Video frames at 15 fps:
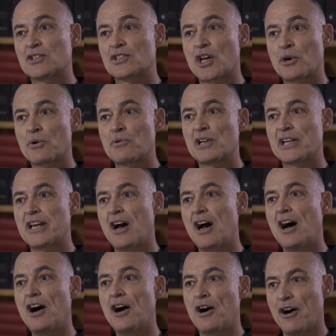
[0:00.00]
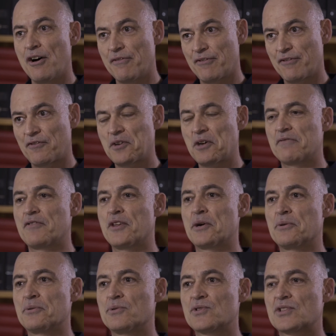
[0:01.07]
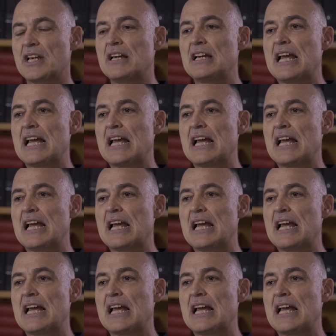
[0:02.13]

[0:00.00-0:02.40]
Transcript: that only half of those